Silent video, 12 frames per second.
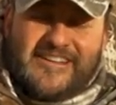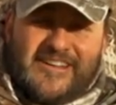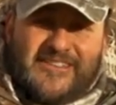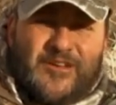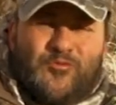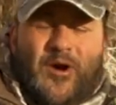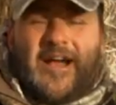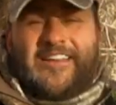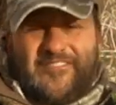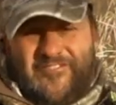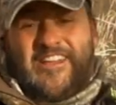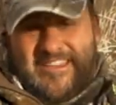Now they
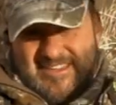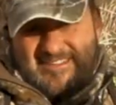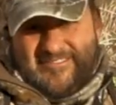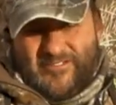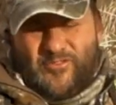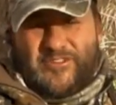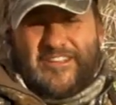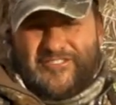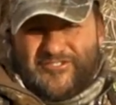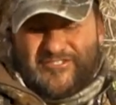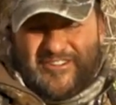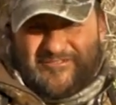wanted Vicki. Don't kid
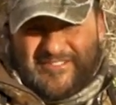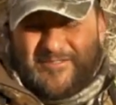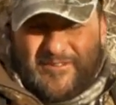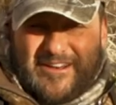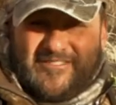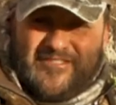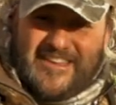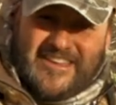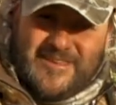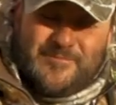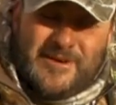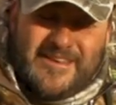yourself. They wanted
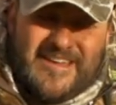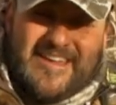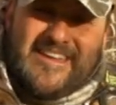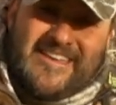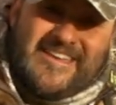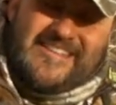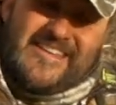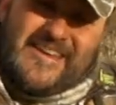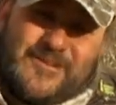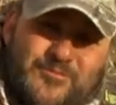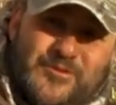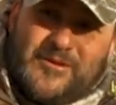Vicki, but they
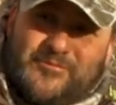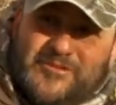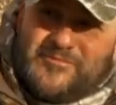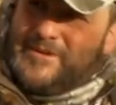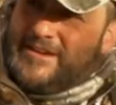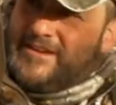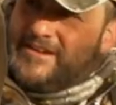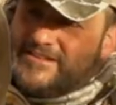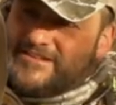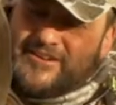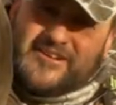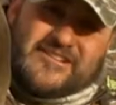had to put up with me.
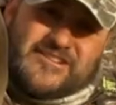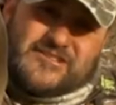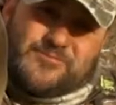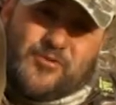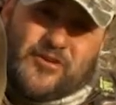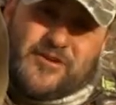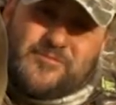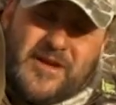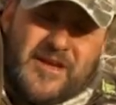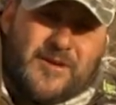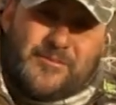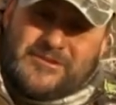Sorry to disappoint
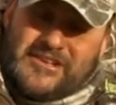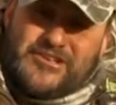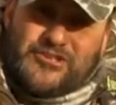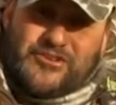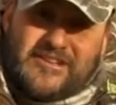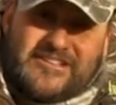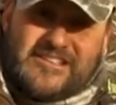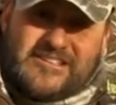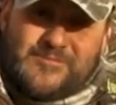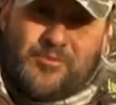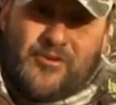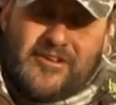them, but they sure didn't
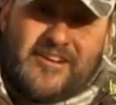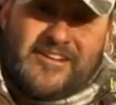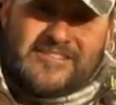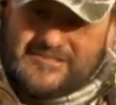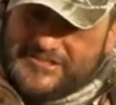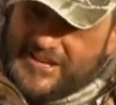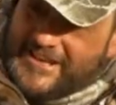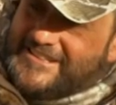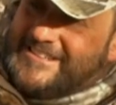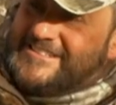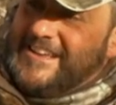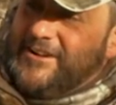disappoint us. Check
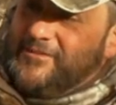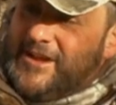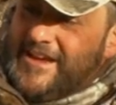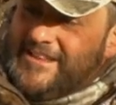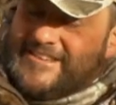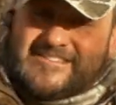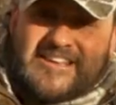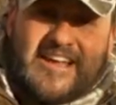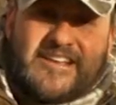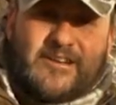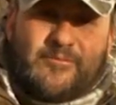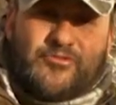this out. This
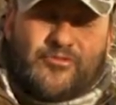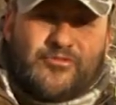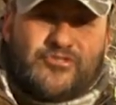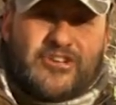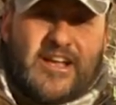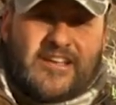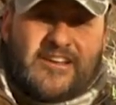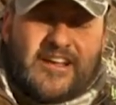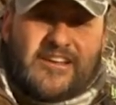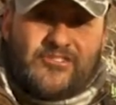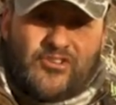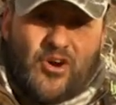guy come through checking
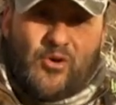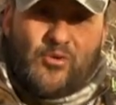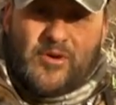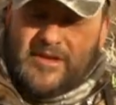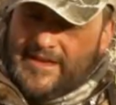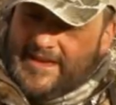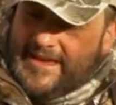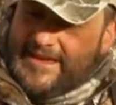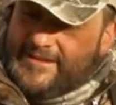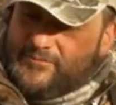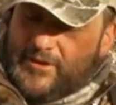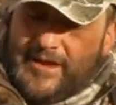on a doe,
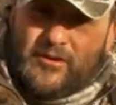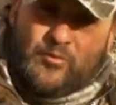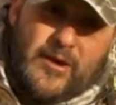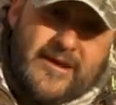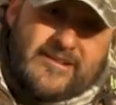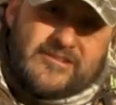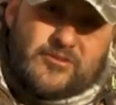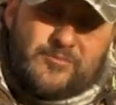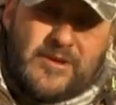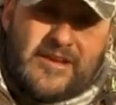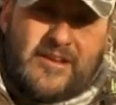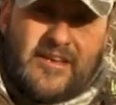and we had to wait a little
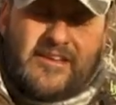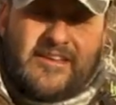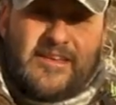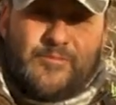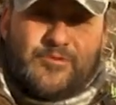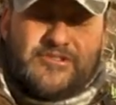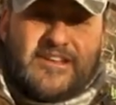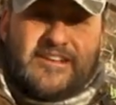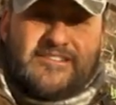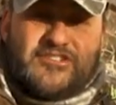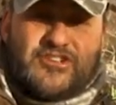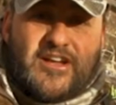bit. He
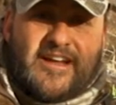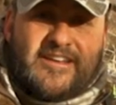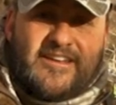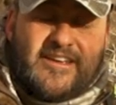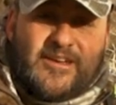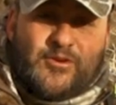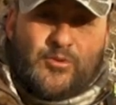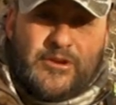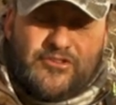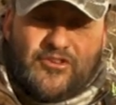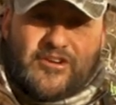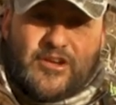presented the shot. We
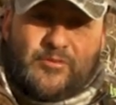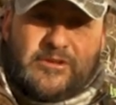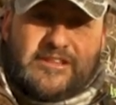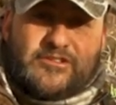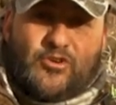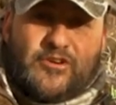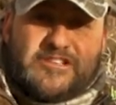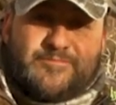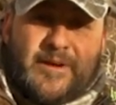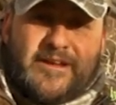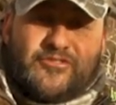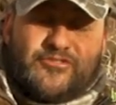took it. We let the Hoyt
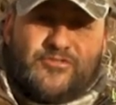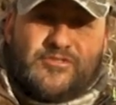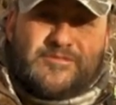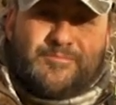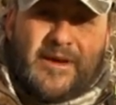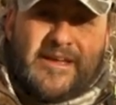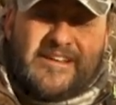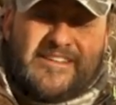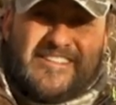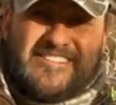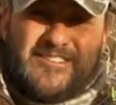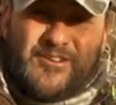Spyder do its bite,
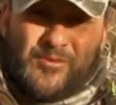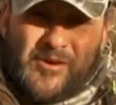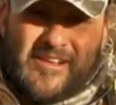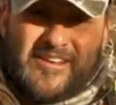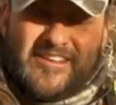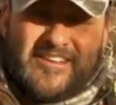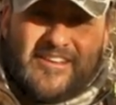and you know what?